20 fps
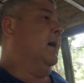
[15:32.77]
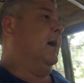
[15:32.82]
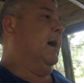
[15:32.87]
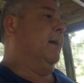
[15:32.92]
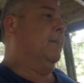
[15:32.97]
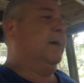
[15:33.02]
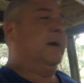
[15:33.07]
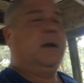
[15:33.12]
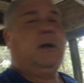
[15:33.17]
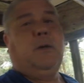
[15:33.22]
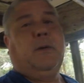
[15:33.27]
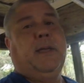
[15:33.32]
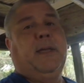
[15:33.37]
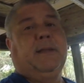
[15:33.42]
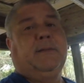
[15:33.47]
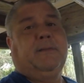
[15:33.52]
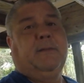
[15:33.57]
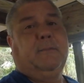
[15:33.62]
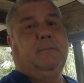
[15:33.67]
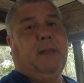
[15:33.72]
I'm going to go
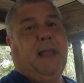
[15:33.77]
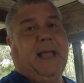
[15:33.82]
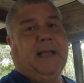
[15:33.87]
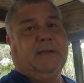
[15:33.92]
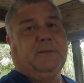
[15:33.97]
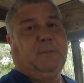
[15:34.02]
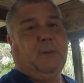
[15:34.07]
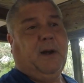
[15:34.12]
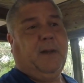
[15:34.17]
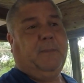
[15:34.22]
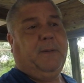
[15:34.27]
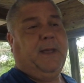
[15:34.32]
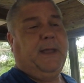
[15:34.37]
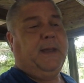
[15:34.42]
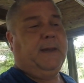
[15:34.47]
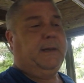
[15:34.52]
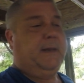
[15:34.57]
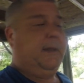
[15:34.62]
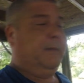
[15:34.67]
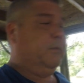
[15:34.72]
get some black spray
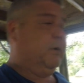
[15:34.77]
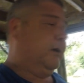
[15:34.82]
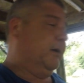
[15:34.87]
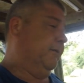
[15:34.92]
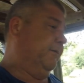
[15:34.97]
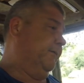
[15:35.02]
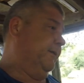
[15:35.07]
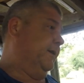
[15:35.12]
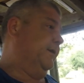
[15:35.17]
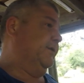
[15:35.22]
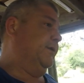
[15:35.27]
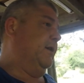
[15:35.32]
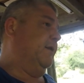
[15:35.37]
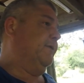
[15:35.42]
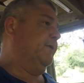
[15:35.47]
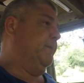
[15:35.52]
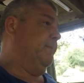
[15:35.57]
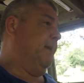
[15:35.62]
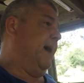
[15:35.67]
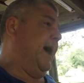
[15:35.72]
paint, and we're going to finish
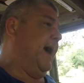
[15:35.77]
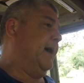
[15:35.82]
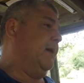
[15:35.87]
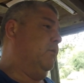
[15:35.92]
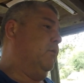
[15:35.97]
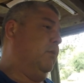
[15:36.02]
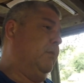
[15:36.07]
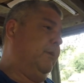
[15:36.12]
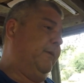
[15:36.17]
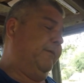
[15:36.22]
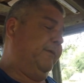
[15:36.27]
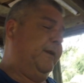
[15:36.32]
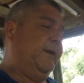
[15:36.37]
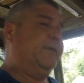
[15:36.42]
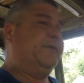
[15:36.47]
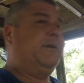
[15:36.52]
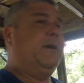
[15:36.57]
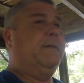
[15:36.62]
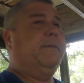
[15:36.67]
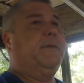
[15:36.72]
off the back. When we
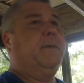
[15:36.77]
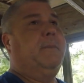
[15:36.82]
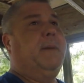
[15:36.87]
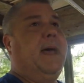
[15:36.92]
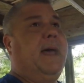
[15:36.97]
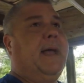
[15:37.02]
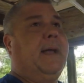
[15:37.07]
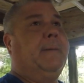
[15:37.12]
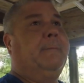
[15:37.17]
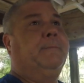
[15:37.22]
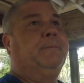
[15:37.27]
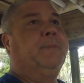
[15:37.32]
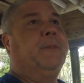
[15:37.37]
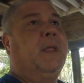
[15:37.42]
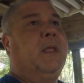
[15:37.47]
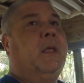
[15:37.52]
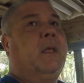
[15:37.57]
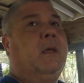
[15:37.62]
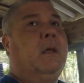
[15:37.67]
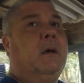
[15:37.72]
finish off the back,
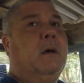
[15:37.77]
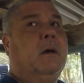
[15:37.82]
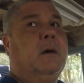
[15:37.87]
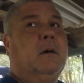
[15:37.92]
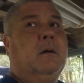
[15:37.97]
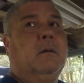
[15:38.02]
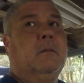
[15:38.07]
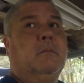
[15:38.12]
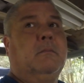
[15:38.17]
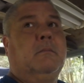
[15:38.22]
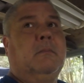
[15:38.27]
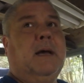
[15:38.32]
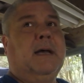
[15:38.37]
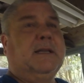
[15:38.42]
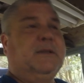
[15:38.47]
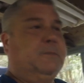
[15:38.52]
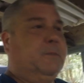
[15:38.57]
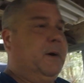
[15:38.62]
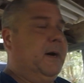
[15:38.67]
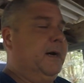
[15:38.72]
I
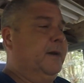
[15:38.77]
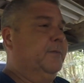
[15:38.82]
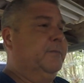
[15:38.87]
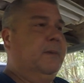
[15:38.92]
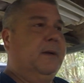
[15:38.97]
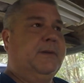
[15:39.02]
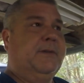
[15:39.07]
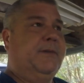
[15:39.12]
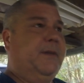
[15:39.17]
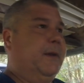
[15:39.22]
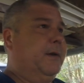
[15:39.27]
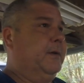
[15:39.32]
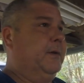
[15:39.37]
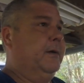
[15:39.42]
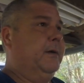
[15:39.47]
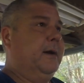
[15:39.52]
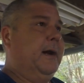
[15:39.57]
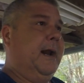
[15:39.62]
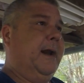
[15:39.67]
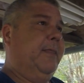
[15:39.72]
sprayed as much as I
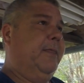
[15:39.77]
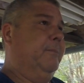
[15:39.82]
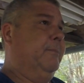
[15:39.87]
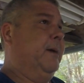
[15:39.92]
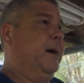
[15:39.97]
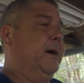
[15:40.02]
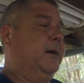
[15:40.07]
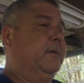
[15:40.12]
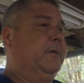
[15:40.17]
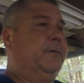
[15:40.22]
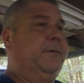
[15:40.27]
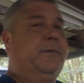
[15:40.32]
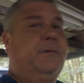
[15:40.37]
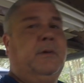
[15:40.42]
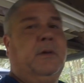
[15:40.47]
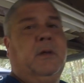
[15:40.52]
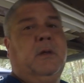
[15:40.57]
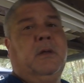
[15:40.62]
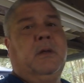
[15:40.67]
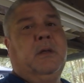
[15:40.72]
could out of the bottles,
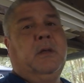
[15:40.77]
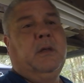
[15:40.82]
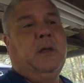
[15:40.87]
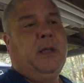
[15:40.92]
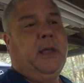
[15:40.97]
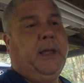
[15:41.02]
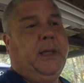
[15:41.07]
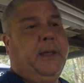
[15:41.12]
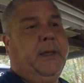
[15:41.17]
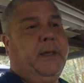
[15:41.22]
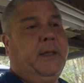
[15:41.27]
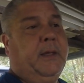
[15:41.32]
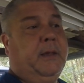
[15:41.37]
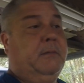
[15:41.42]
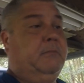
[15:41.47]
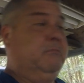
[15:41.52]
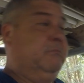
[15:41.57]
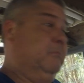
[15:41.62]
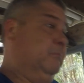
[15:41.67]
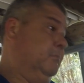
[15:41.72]

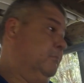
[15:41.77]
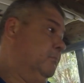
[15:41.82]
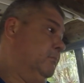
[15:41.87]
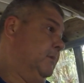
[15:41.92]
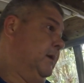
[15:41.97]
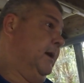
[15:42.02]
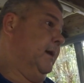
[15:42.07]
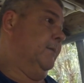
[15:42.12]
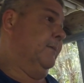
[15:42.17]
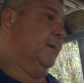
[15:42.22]
and yeah,